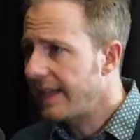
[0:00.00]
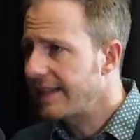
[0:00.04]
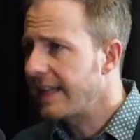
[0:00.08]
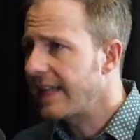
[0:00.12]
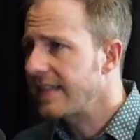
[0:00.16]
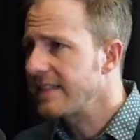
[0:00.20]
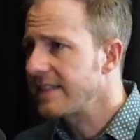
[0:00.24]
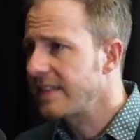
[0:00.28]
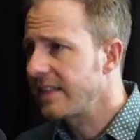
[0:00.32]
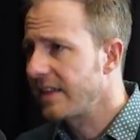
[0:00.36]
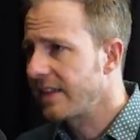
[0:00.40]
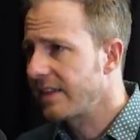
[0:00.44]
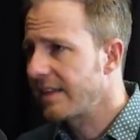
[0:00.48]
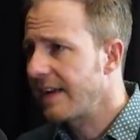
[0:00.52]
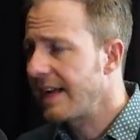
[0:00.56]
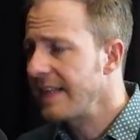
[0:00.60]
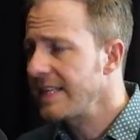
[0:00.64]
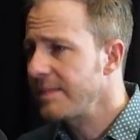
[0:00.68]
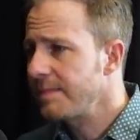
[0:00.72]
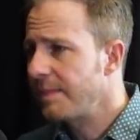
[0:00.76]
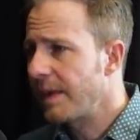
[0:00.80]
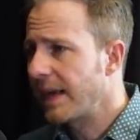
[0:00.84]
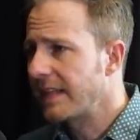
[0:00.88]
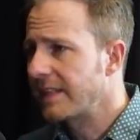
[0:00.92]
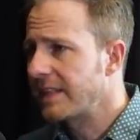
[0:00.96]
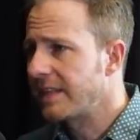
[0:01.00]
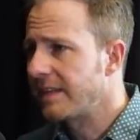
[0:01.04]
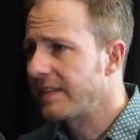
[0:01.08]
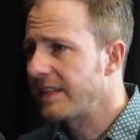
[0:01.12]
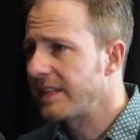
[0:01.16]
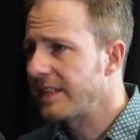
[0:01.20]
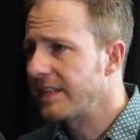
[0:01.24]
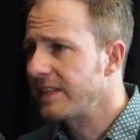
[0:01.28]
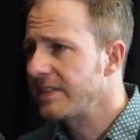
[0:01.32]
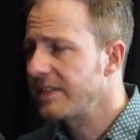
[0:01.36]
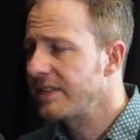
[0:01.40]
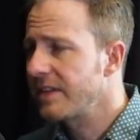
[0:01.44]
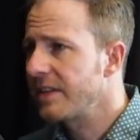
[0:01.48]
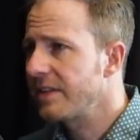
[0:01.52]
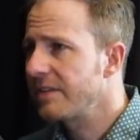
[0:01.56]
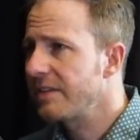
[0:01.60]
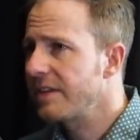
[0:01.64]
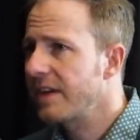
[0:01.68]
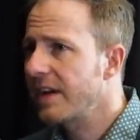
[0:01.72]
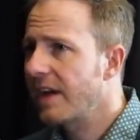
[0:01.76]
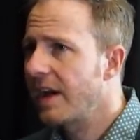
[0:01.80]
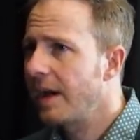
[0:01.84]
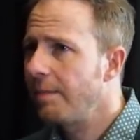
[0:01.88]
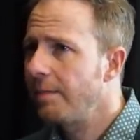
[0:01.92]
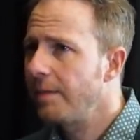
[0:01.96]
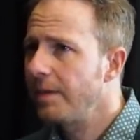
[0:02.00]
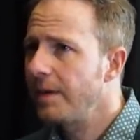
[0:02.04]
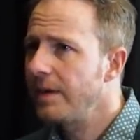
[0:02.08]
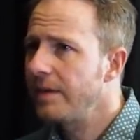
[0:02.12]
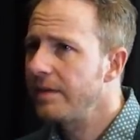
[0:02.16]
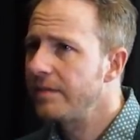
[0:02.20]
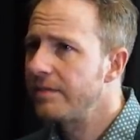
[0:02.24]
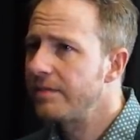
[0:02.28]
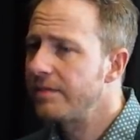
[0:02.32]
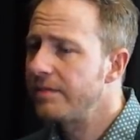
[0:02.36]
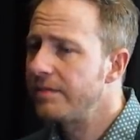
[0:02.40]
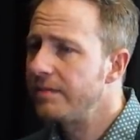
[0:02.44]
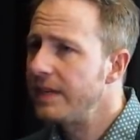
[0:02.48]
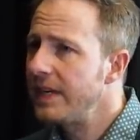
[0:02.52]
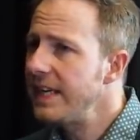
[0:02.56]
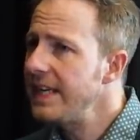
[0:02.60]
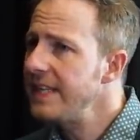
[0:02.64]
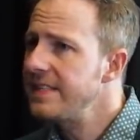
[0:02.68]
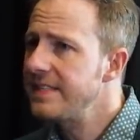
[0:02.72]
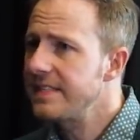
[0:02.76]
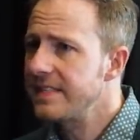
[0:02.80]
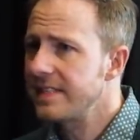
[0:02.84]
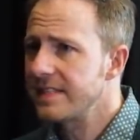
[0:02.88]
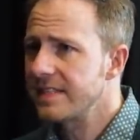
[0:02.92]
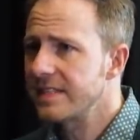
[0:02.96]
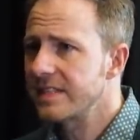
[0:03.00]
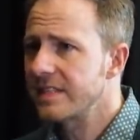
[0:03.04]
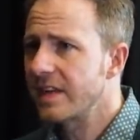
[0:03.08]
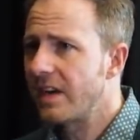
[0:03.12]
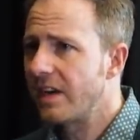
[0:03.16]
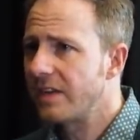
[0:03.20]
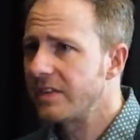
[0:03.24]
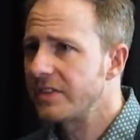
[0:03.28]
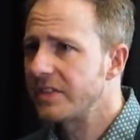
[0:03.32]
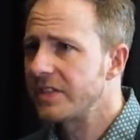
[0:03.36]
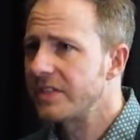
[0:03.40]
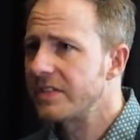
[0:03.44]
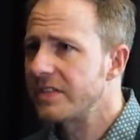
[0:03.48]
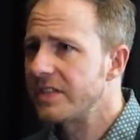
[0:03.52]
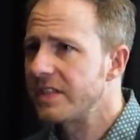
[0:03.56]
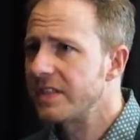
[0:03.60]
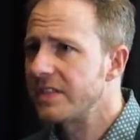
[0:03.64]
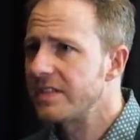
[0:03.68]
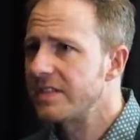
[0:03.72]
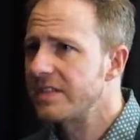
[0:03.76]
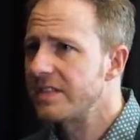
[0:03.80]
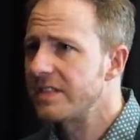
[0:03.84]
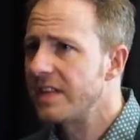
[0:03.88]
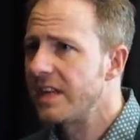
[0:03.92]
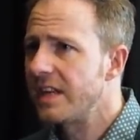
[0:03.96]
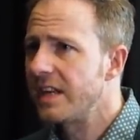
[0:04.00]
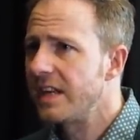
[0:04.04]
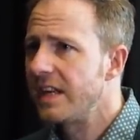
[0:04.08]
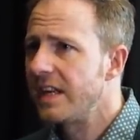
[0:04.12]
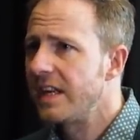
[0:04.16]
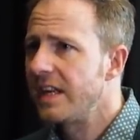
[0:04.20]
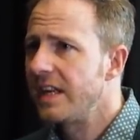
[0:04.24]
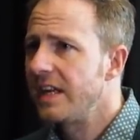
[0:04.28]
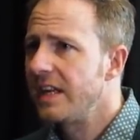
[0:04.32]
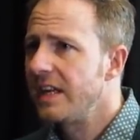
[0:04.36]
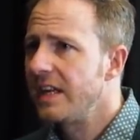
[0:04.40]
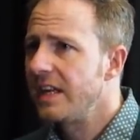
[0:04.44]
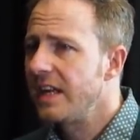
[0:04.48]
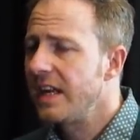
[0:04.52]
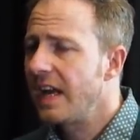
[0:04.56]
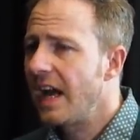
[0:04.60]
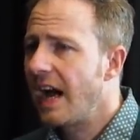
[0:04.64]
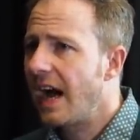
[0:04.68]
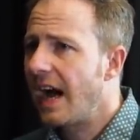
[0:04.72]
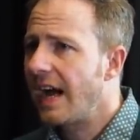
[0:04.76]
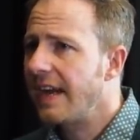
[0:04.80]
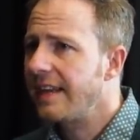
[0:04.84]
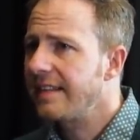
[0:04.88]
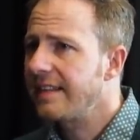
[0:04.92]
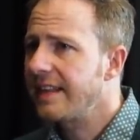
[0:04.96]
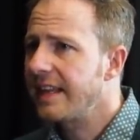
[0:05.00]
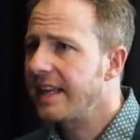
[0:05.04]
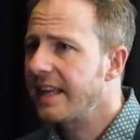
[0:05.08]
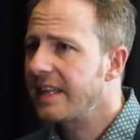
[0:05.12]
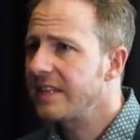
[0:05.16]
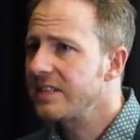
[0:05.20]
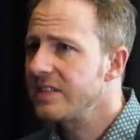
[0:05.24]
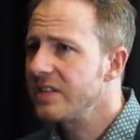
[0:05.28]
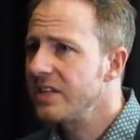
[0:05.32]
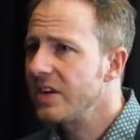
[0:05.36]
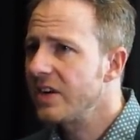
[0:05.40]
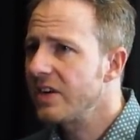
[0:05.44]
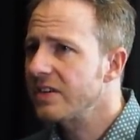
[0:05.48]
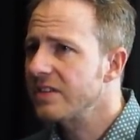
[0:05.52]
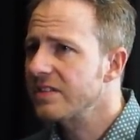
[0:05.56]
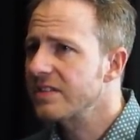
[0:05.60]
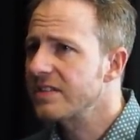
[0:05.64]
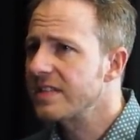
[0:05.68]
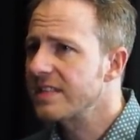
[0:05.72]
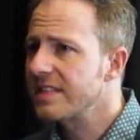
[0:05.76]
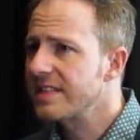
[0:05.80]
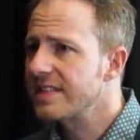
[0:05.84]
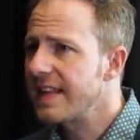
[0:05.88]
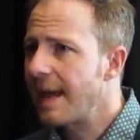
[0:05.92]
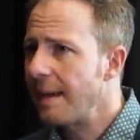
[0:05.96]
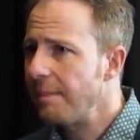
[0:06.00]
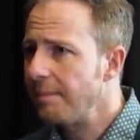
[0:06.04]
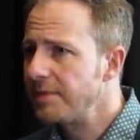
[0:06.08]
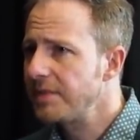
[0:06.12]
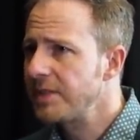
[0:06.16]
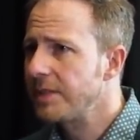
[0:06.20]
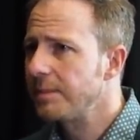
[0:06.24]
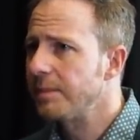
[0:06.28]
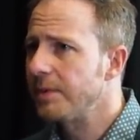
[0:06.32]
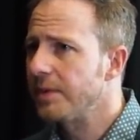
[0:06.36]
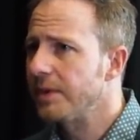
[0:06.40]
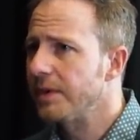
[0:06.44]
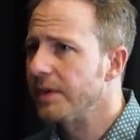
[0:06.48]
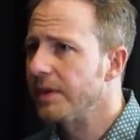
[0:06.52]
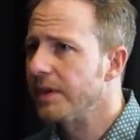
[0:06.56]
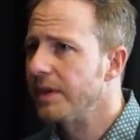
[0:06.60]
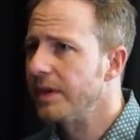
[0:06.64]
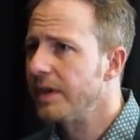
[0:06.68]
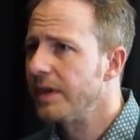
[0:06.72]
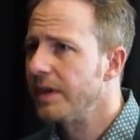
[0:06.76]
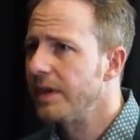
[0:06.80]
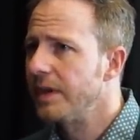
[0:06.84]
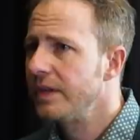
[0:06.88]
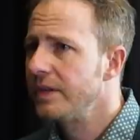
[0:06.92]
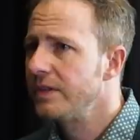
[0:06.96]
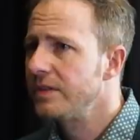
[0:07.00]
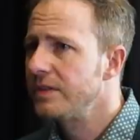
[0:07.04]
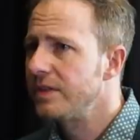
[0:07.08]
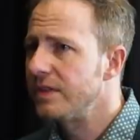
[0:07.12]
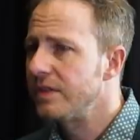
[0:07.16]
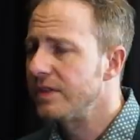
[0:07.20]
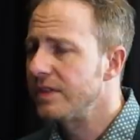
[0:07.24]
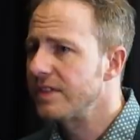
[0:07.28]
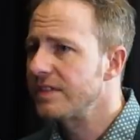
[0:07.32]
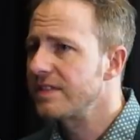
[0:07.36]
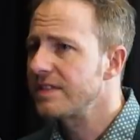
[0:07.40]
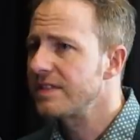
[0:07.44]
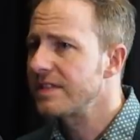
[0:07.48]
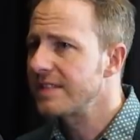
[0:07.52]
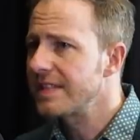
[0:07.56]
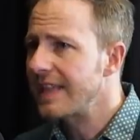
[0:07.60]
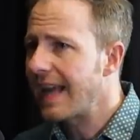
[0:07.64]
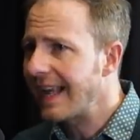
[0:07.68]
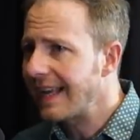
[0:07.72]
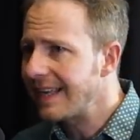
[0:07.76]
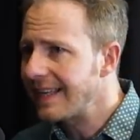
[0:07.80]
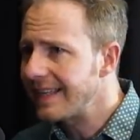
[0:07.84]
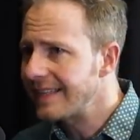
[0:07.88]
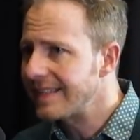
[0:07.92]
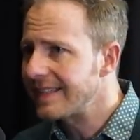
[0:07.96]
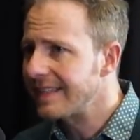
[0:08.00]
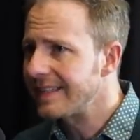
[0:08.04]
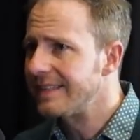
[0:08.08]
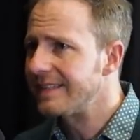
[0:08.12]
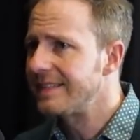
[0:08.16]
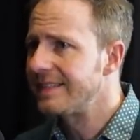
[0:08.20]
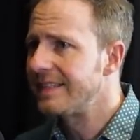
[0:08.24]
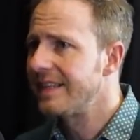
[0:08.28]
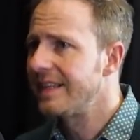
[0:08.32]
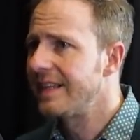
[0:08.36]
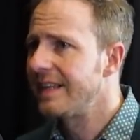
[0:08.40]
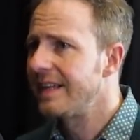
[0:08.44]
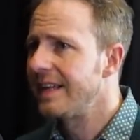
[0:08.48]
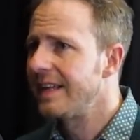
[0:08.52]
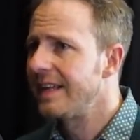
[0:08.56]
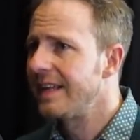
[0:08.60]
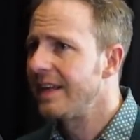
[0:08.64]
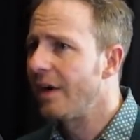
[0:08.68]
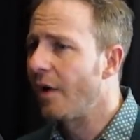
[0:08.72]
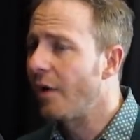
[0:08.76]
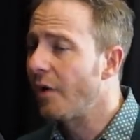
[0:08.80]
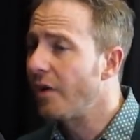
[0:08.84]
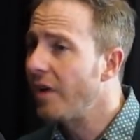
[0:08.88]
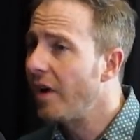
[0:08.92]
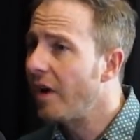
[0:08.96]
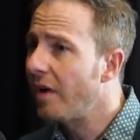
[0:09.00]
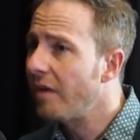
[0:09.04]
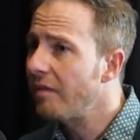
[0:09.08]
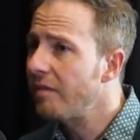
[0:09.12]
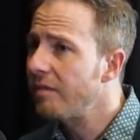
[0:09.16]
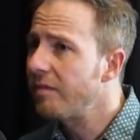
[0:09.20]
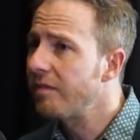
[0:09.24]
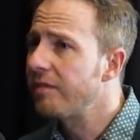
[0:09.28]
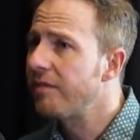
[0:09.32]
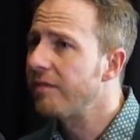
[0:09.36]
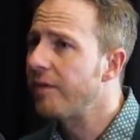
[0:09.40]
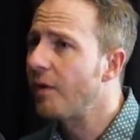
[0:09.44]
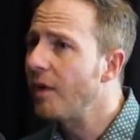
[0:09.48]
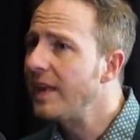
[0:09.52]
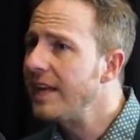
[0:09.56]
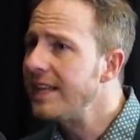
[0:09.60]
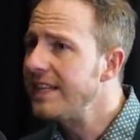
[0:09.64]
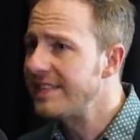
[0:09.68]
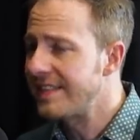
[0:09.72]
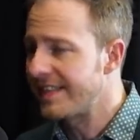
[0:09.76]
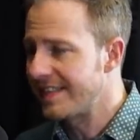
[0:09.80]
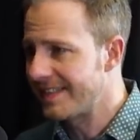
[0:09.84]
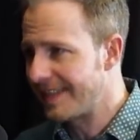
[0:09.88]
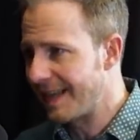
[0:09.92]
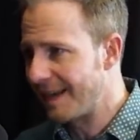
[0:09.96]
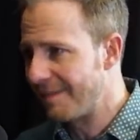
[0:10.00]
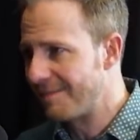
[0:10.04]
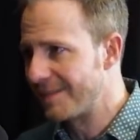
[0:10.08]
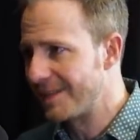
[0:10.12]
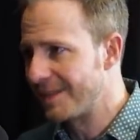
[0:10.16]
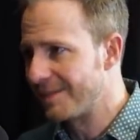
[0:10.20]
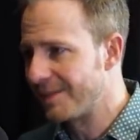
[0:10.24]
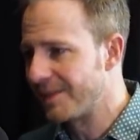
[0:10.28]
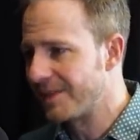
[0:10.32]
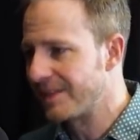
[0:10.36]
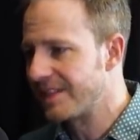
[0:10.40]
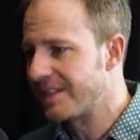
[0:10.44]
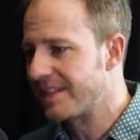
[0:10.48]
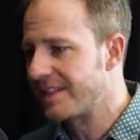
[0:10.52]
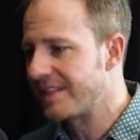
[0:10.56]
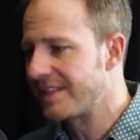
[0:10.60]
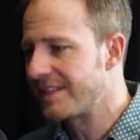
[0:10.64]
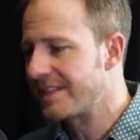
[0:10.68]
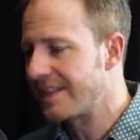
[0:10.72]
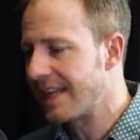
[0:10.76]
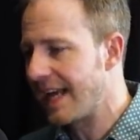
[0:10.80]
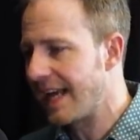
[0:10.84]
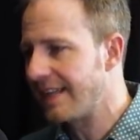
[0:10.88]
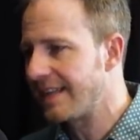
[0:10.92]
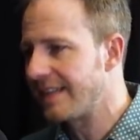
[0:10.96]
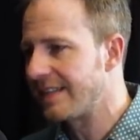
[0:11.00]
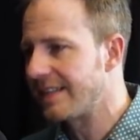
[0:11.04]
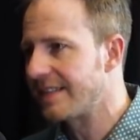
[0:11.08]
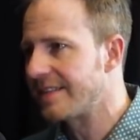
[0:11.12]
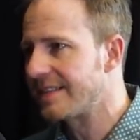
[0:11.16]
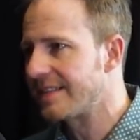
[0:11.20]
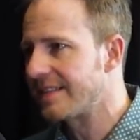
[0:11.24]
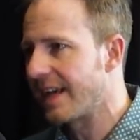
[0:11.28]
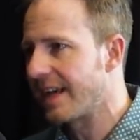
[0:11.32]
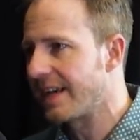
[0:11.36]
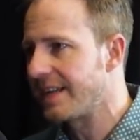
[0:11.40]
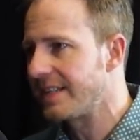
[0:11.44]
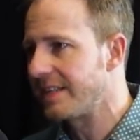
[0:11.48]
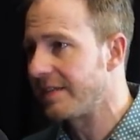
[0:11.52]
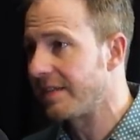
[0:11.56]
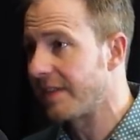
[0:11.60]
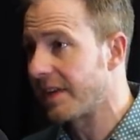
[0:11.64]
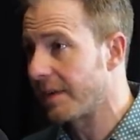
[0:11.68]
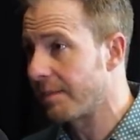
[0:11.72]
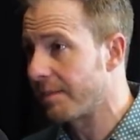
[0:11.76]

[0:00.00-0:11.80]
that's another aspect of it. So there are a couple of reasons consciousness, I think, is not susceptible to the standard, or not fully susceptible to the standard scientific